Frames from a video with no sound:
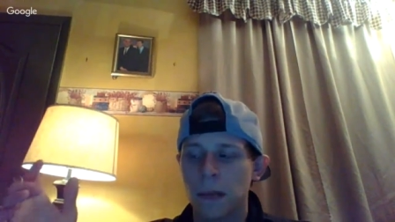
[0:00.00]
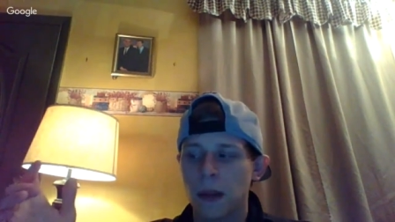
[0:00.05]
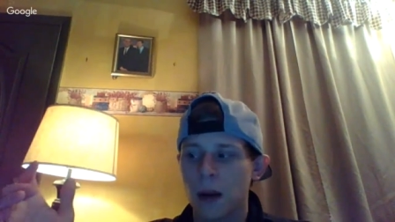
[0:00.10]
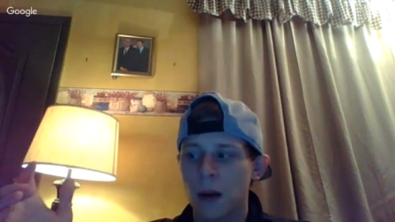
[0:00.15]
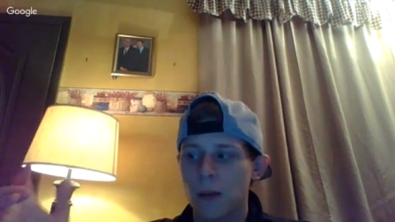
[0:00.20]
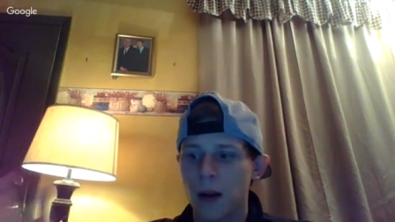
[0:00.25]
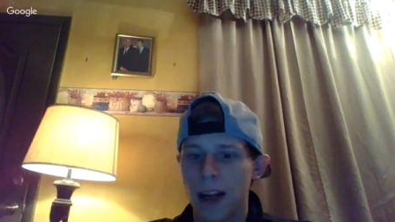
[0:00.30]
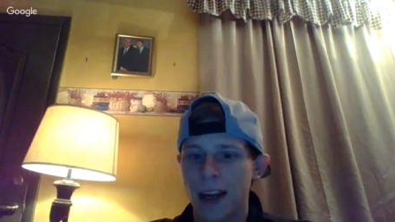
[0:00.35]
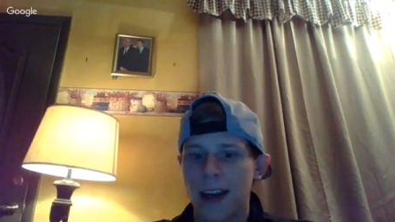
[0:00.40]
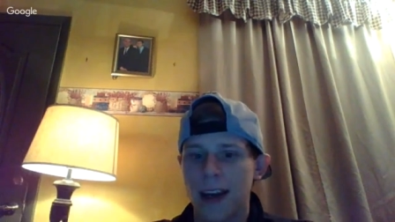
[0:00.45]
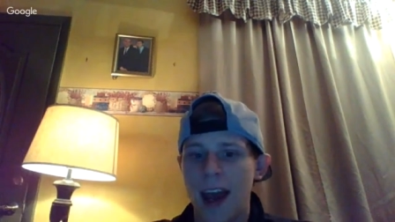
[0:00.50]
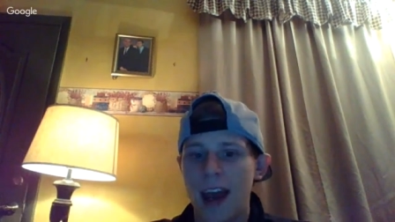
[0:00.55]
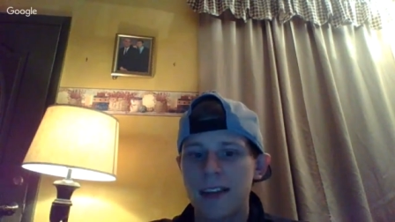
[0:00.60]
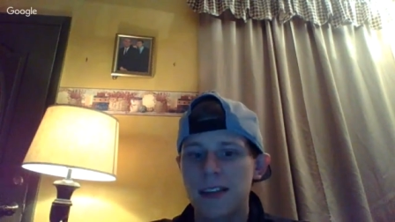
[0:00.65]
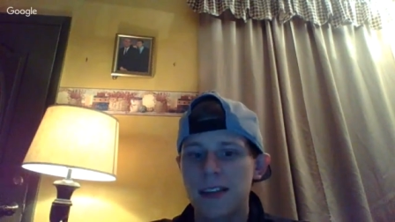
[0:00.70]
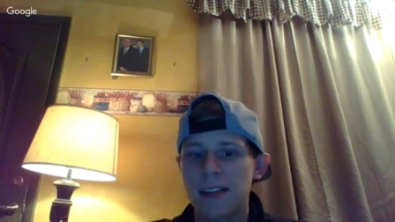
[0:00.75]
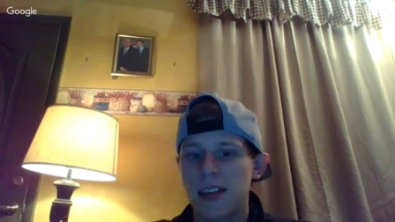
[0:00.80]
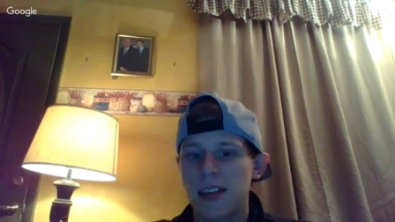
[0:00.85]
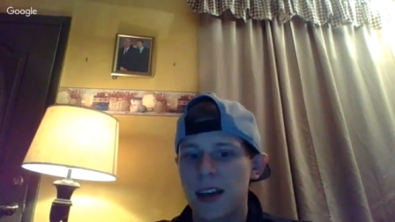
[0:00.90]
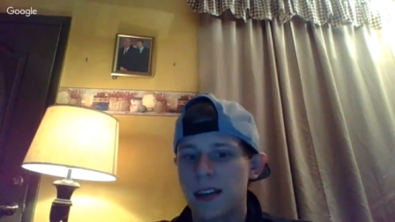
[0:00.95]
what I can
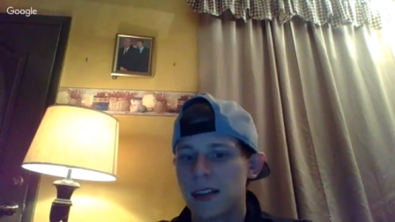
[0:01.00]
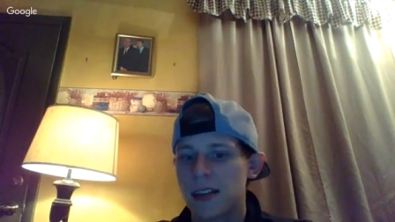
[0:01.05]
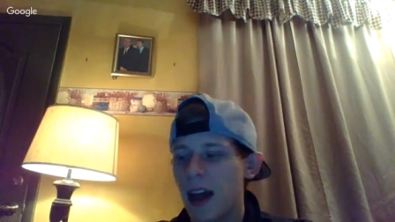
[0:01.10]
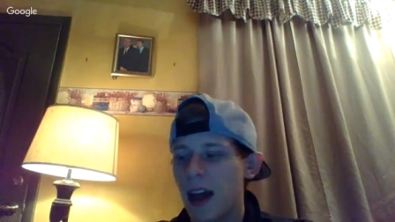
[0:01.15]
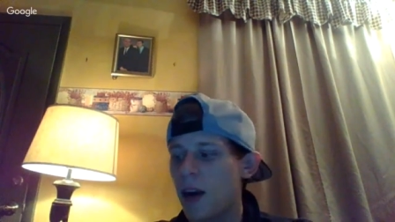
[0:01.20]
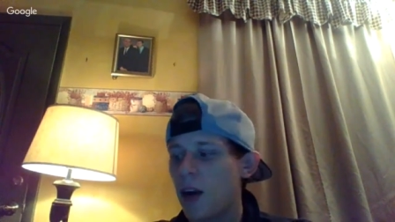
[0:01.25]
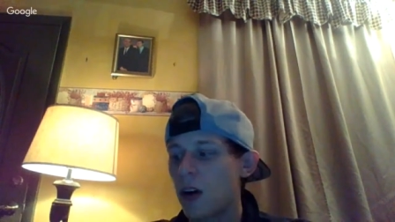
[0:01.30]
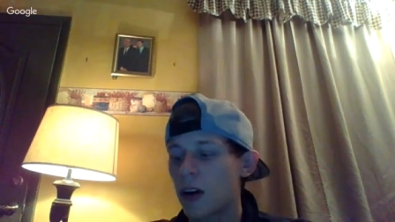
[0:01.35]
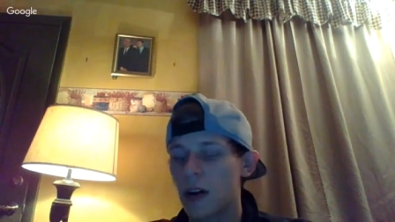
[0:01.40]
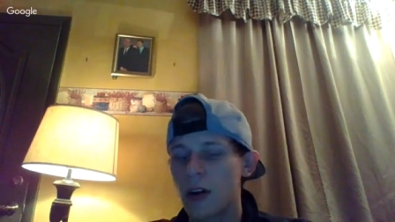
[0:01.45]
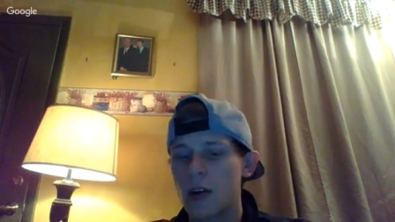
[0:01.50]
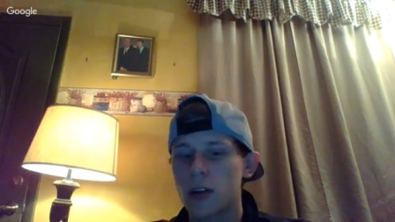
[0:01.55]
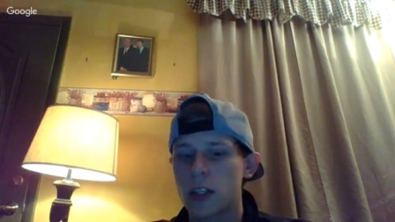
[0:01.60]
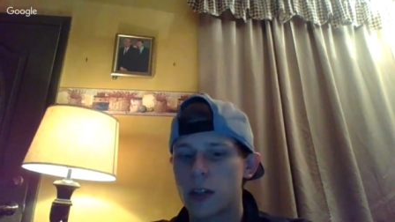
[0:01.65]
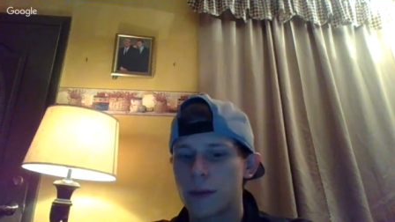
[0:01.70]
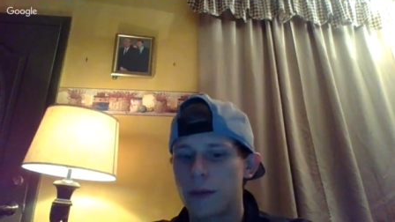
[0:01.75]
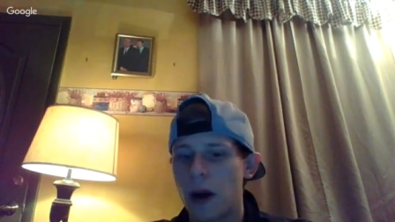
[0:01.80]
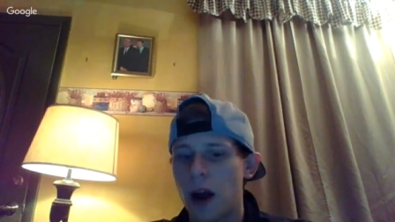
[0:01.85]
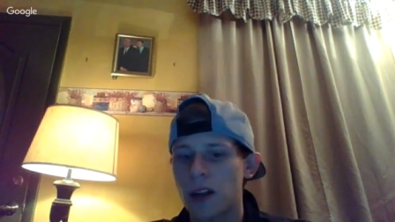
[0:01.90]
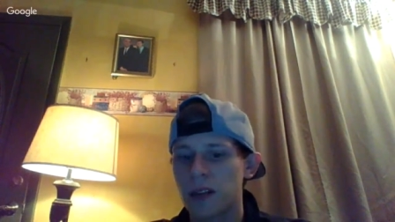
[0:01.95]
say is that our
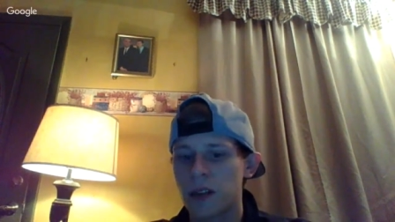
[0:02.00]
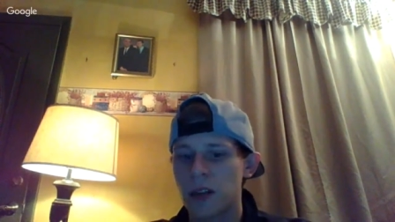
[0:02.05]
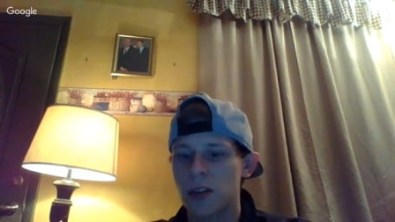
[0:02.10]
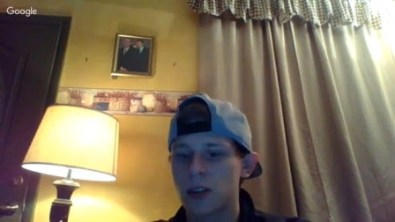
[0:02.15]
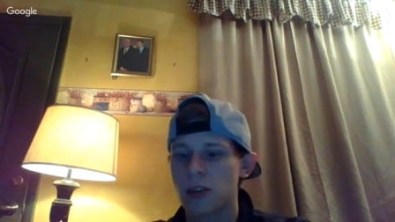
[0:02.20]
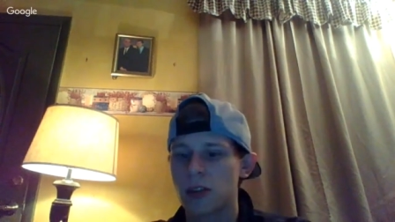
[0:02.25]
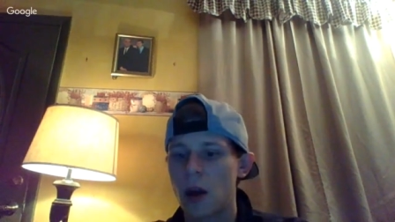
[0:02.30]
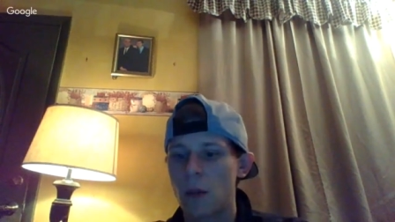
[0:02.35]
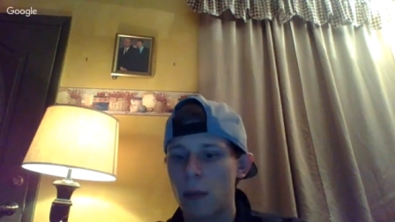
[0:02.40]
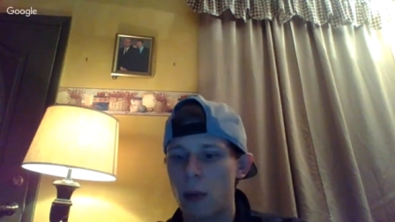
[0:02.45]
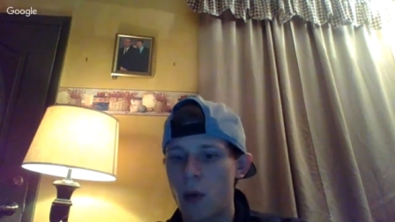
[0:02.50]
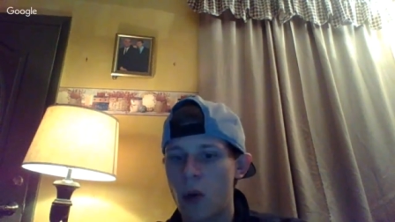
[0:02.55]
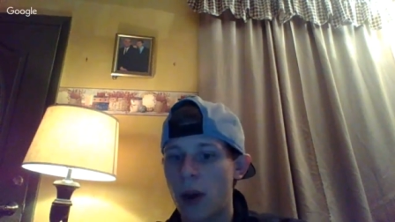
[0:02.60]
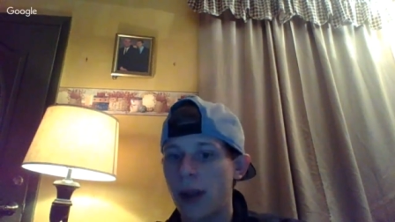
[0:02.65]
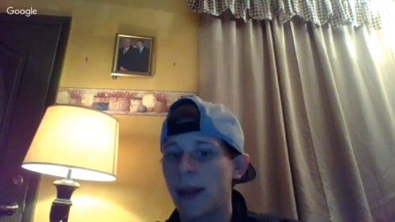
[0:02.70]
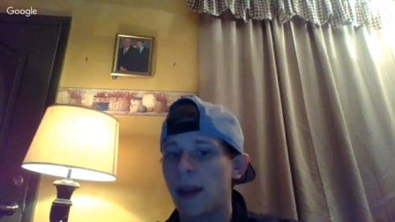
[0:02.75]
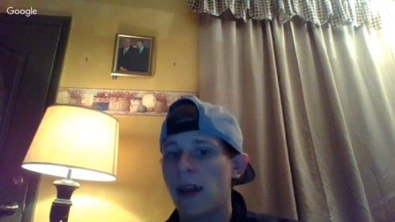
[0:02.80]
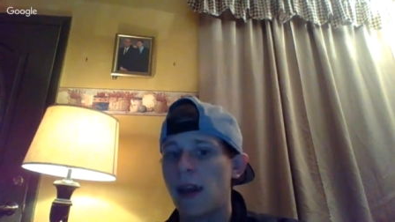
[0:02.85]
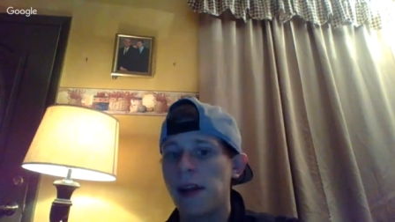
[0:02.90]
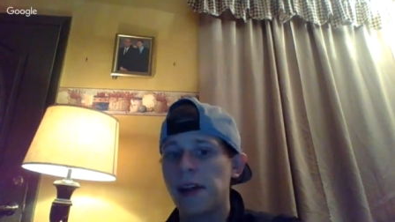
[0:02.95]
coaching process is on point,